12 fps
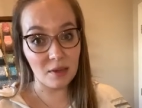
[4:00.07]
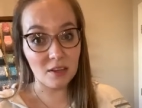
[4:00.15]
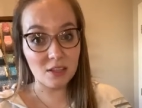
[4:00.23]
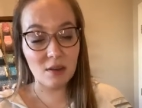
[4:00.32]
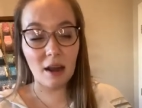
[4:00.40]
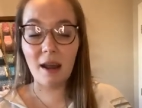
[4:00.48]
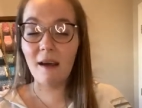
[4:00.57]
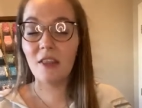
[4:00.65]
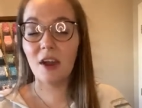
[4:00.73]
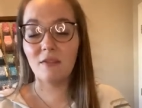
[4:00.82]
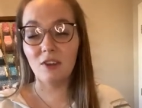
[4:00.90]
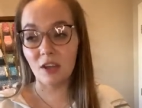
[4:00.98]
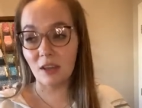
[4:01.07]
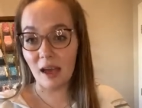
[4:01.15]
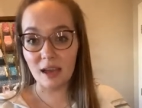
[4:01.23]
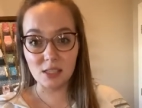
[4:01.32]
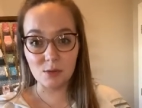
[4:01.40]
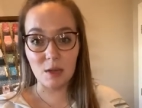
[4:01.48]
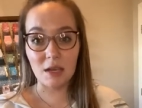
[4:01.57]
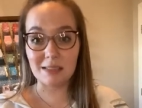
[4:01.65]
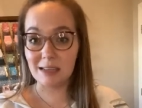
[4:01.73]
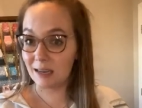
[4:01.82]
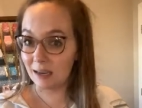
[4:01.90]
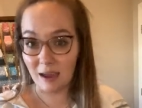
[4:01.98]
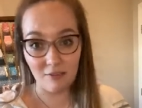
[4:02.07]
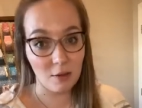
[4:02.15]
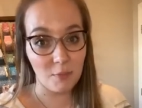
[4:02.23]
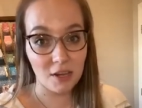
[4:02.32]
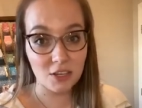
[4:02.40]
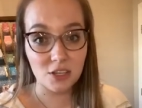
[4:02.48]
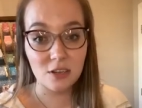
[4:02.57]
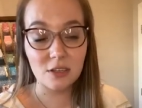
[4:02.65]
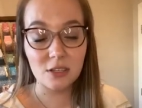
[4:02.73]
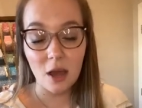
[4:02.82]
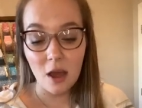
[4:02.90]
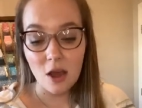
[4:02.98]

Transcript: reels right now that I've done last week because I didn't have any pictures.